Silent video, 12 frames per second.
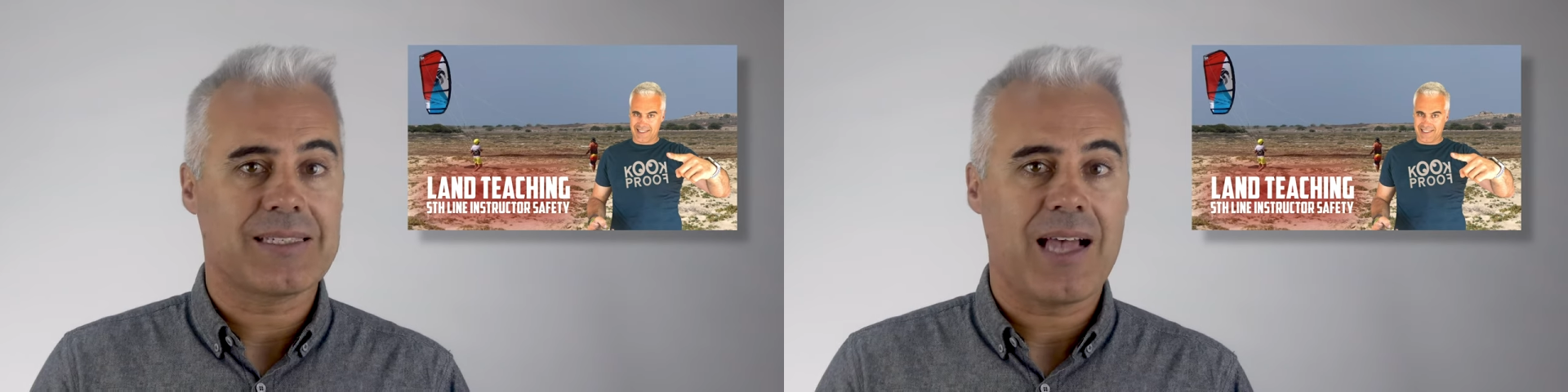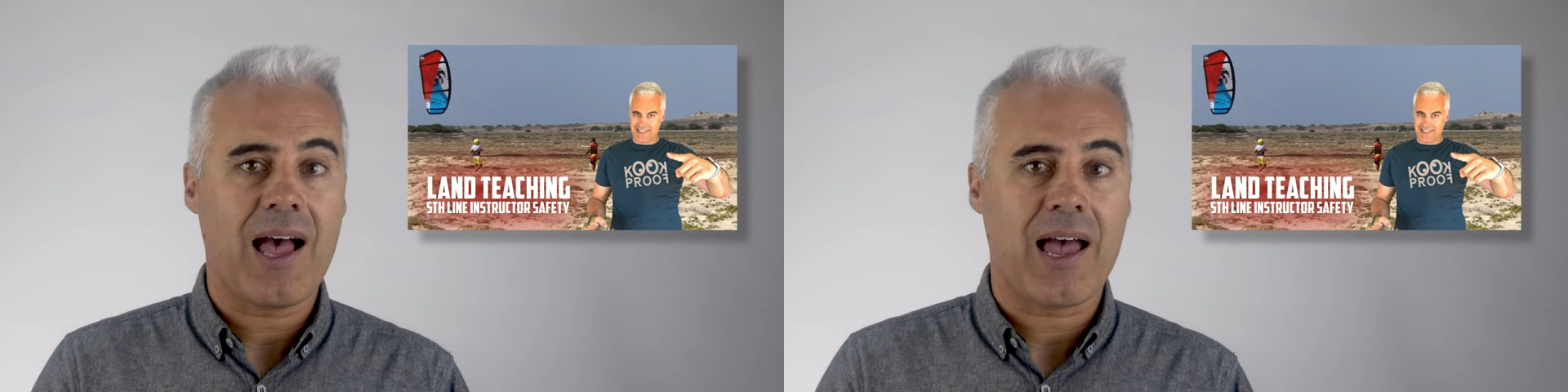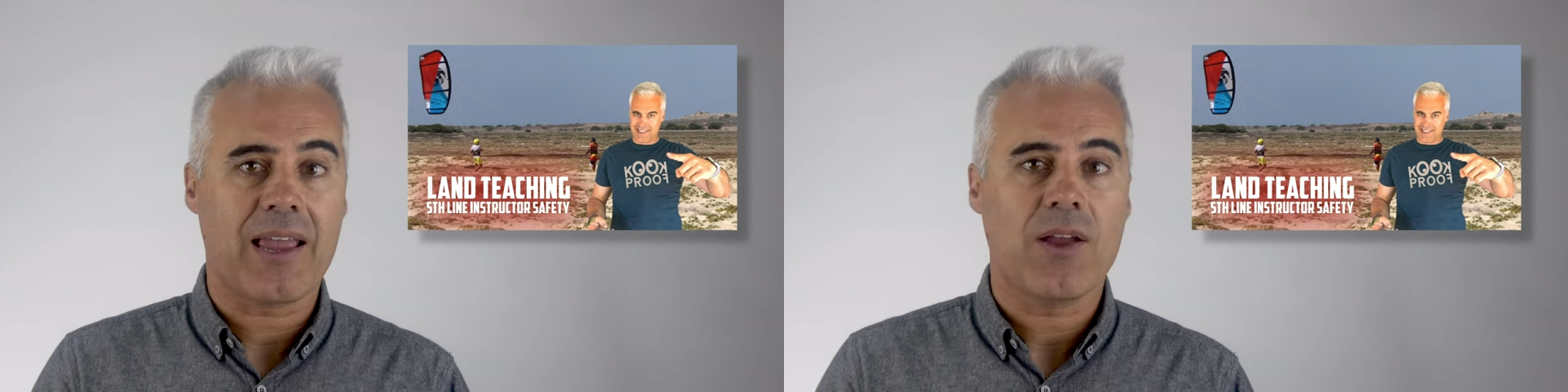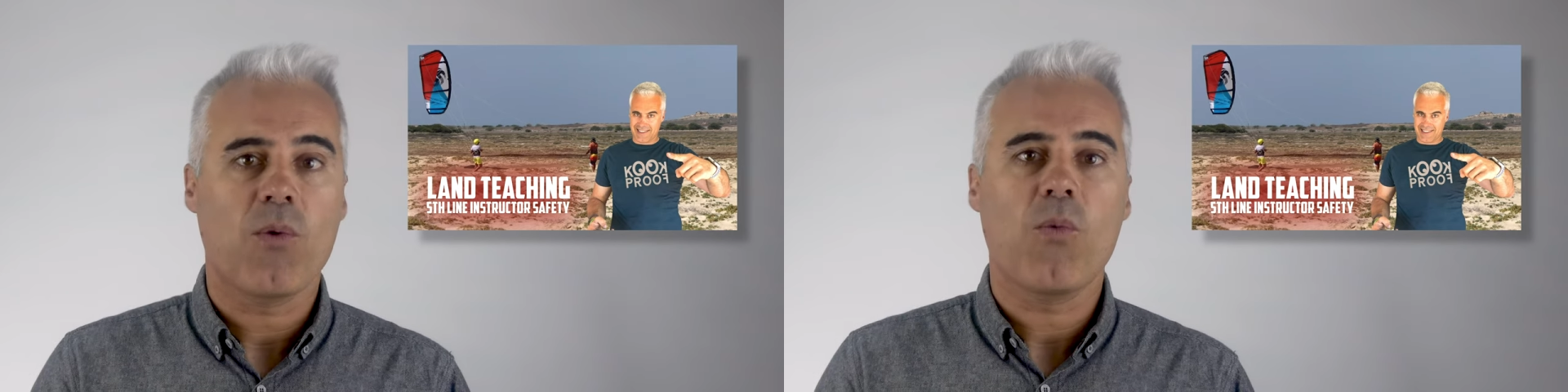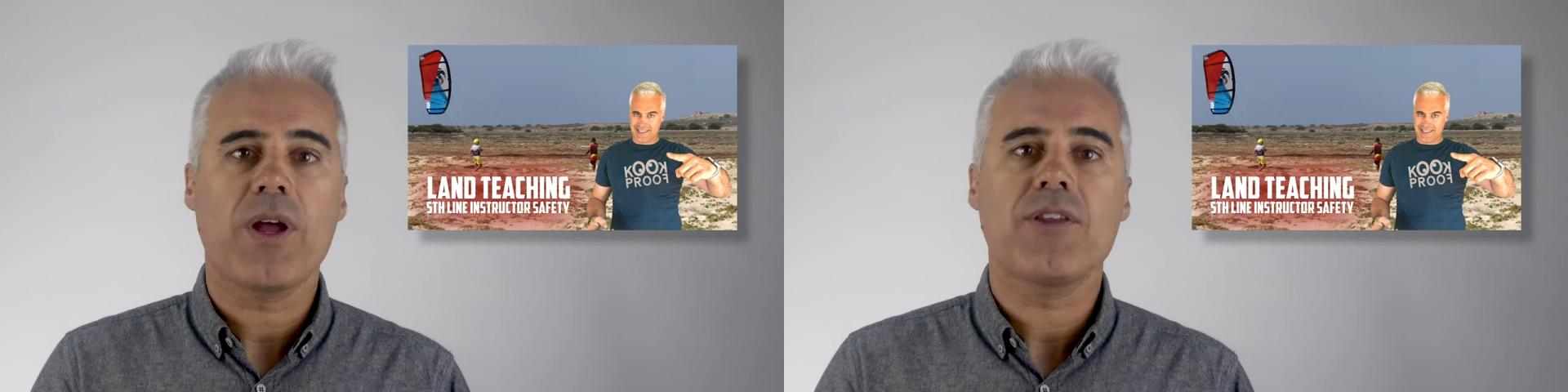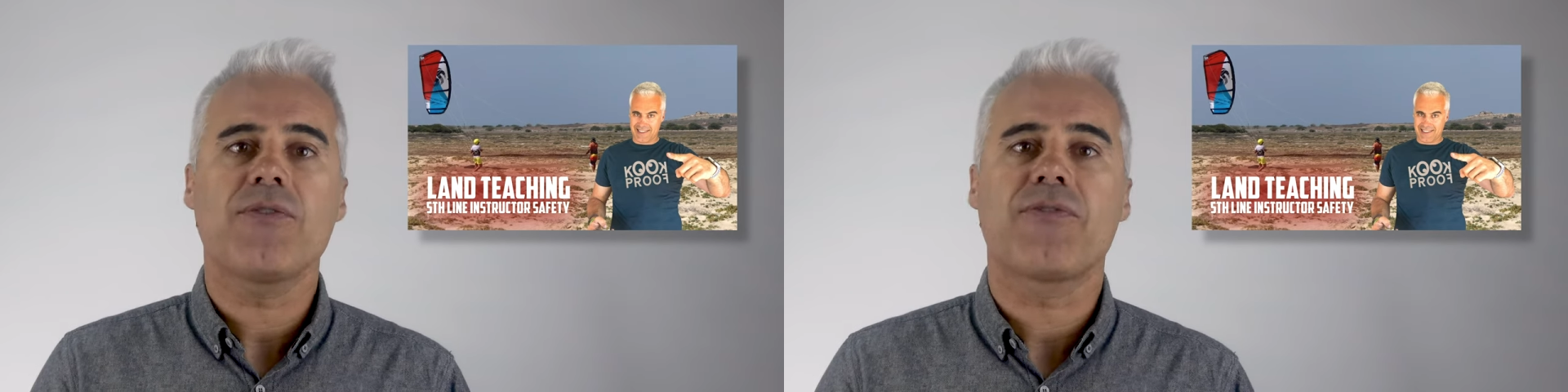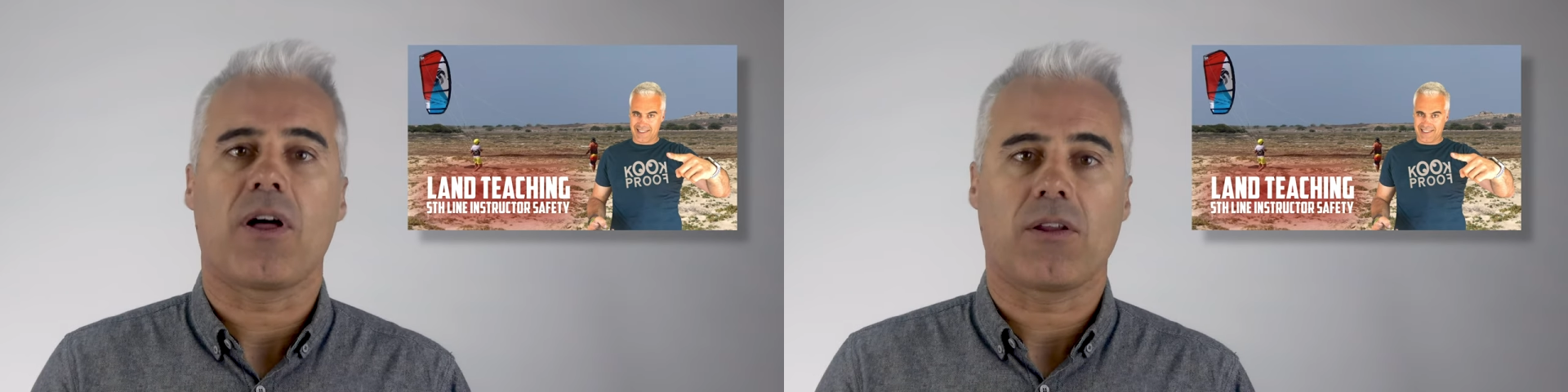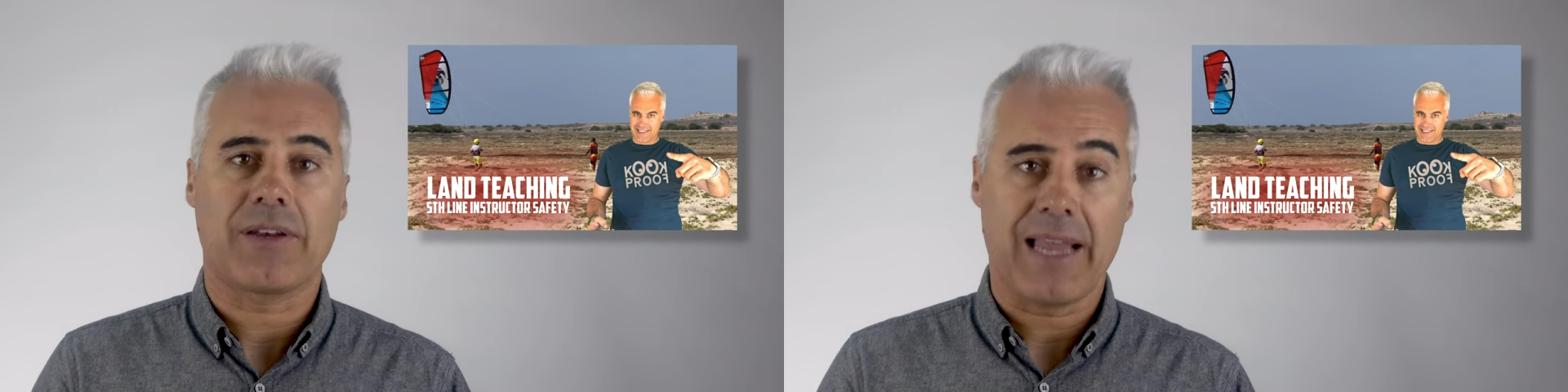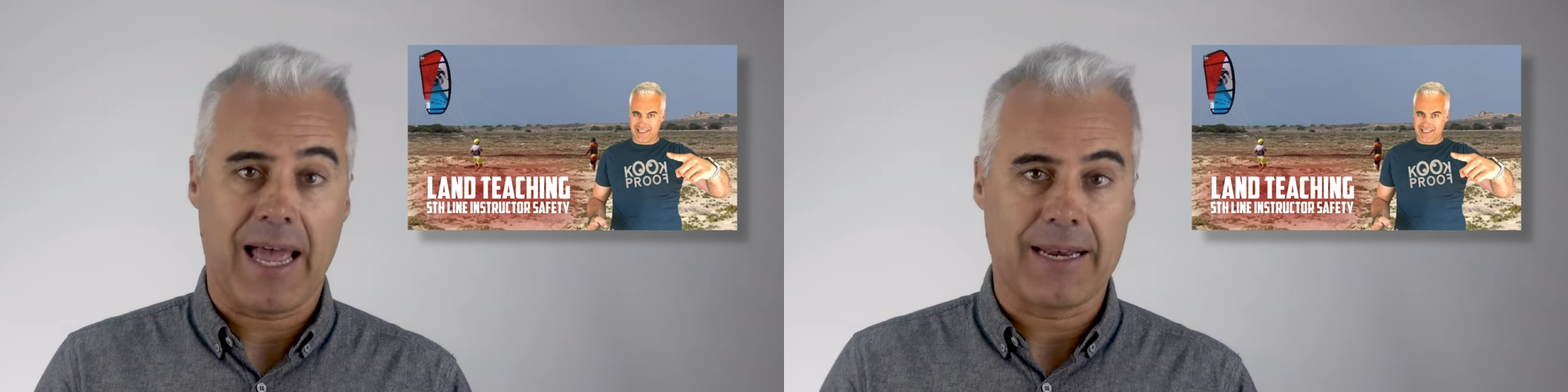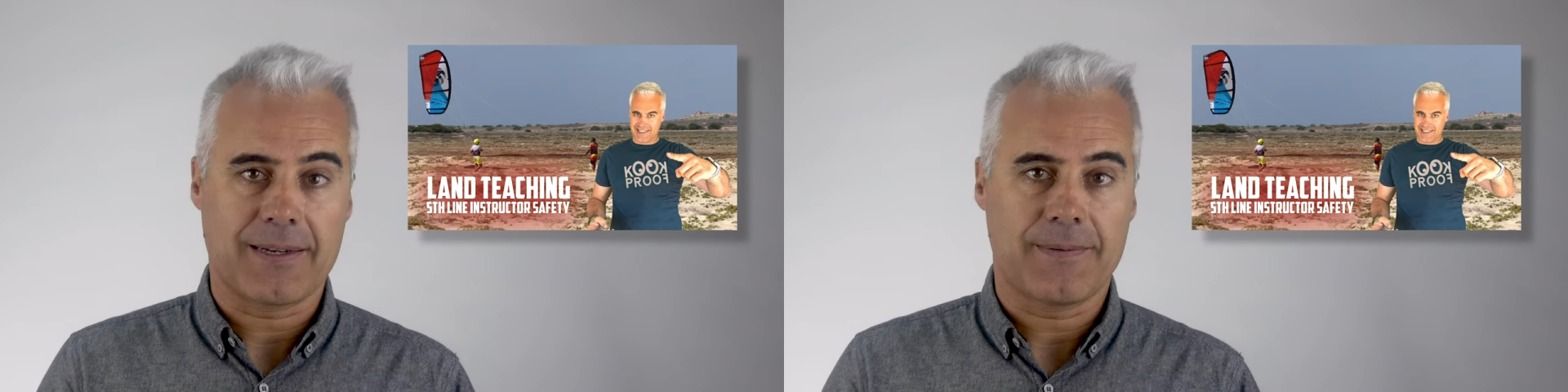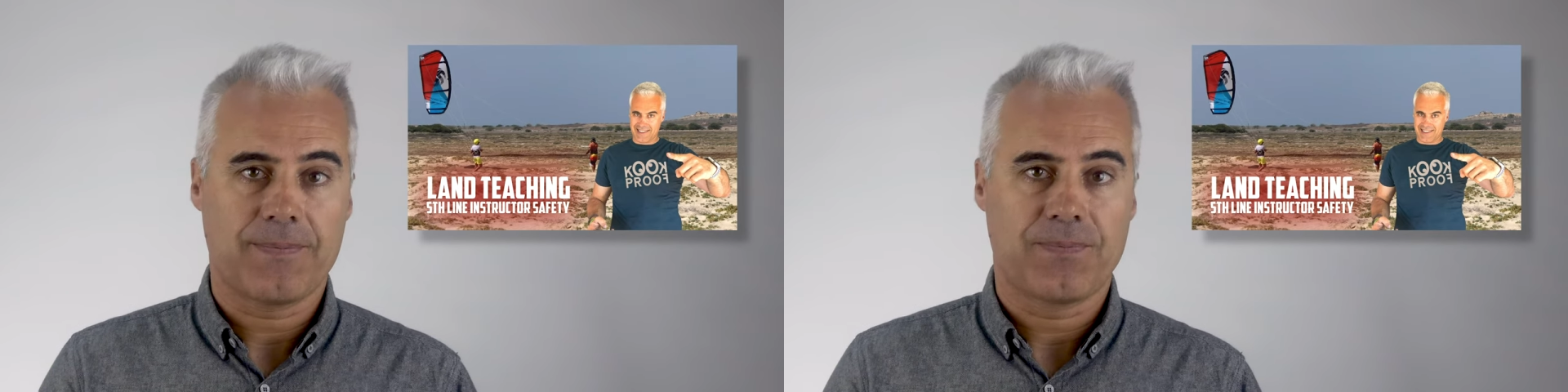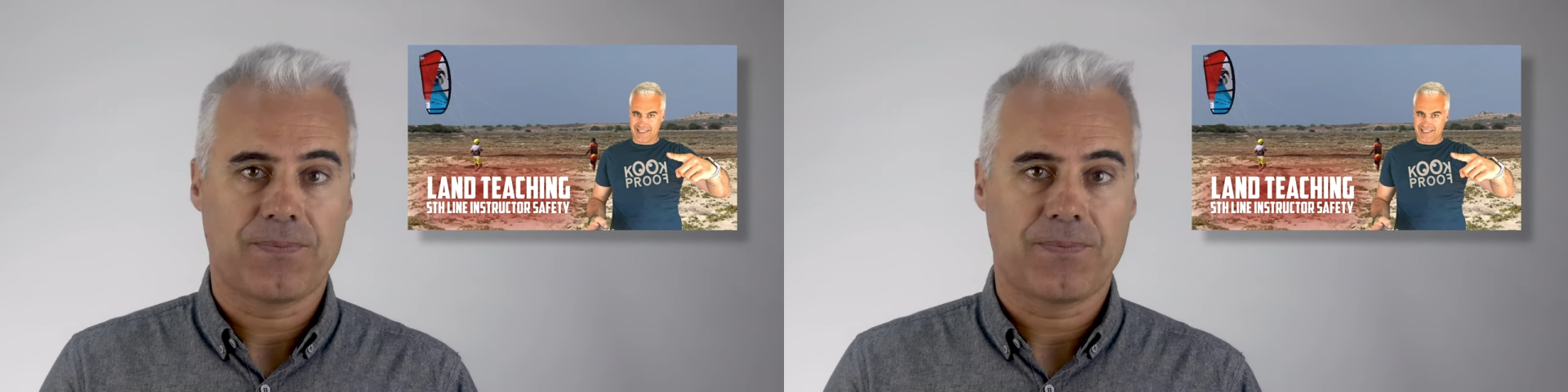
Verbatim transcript: is high when you fall on land.